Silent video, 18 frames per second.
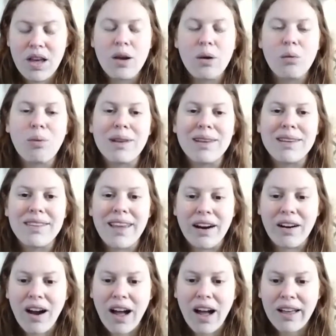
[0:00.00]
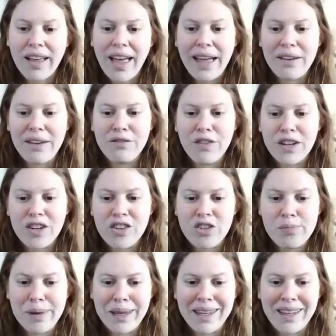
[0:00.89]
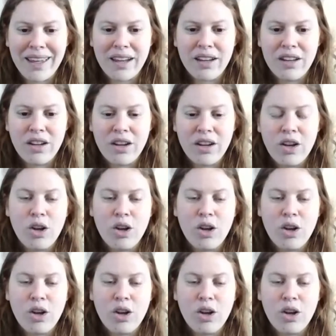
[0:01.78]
When Serach had finished speaking,